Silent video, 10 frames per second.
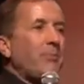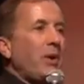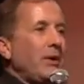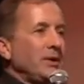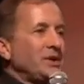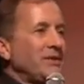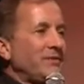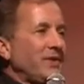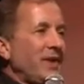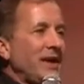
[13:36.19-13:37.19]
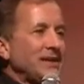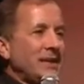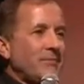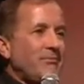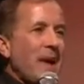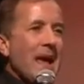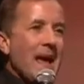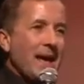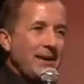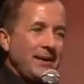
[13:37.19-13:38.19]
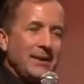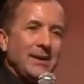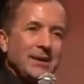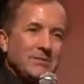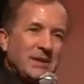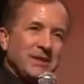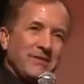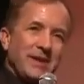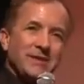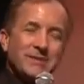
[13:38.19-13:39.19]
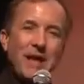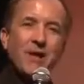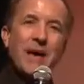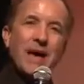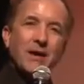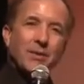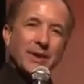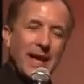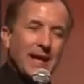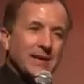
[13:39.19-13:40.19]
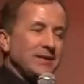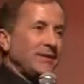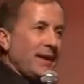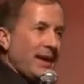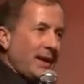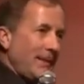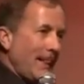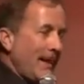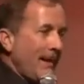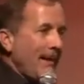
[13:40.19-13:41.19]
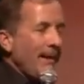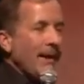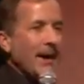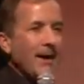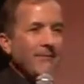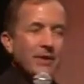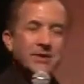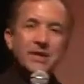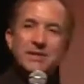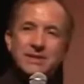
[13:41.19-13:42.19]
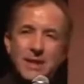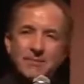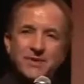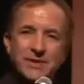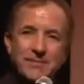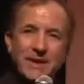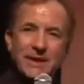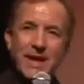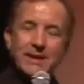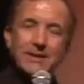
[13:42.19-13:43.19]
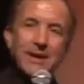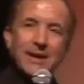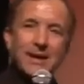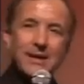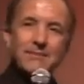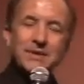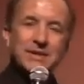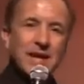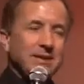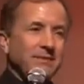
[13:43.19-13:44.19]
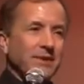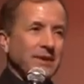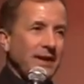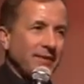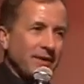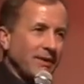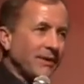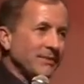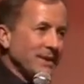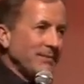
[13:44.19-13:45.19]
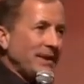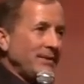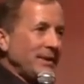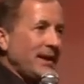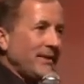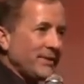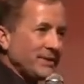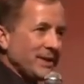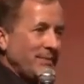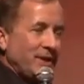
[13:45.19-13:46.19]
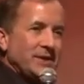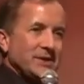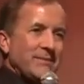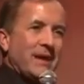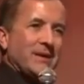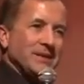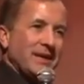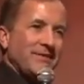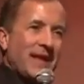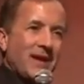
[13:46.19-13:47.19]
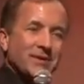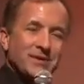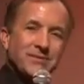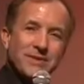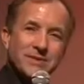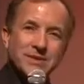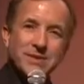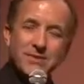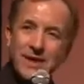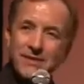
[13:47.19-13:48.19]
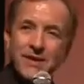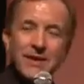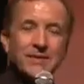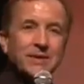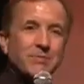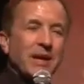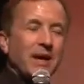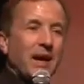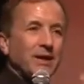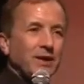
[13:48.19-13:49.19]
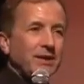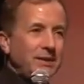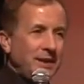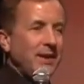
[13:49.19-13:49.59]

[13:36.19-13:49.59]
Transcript: a repulsion for things that are bad, especially if they smell bad or related to that, versus something like the scent of your lover or somebody you love, or some good smells like flowers or roses or whatever. These bring on